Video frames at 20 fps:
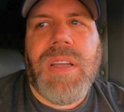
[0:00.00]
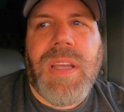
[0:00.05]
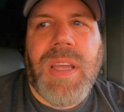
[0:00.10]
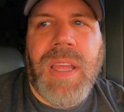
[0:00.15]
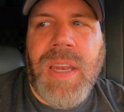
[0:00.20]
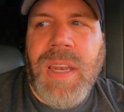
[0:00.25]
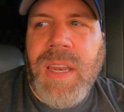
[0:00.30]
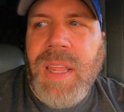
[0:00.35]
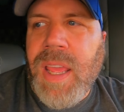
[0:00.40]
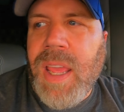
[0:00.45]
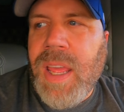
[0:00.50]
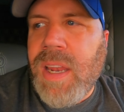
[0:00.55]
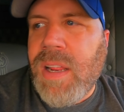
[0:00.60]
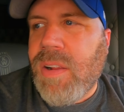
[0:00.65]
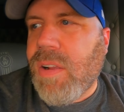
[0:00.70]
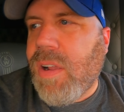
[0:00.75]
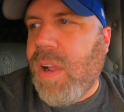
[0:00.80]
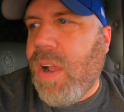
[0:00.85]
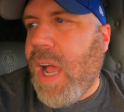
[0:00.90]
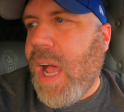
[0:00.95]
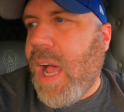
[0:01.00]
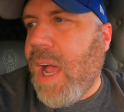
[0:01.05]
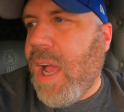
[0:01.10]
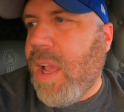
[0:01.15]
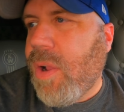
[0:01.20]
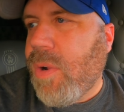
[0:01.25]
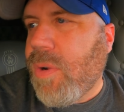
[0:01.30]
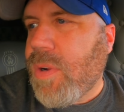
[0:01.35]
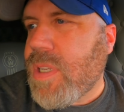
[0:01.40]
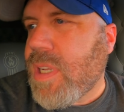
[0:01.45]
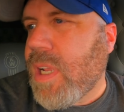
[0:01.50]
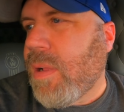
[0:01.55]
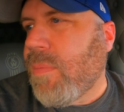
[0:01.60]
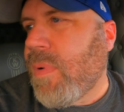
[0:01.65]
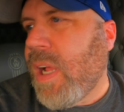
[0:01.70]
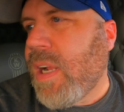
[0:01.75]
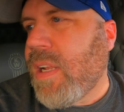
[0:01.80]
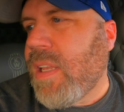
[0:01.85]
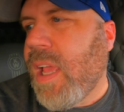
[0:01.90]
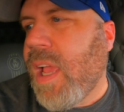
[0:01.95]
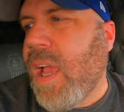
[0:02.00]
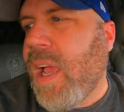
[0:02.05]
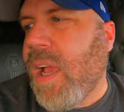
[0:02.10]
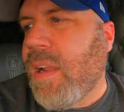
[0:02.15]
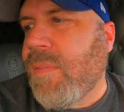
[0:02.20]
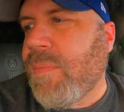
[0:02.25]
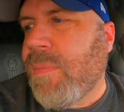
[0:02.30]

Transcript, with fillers: Indiana or Ohio or something like that,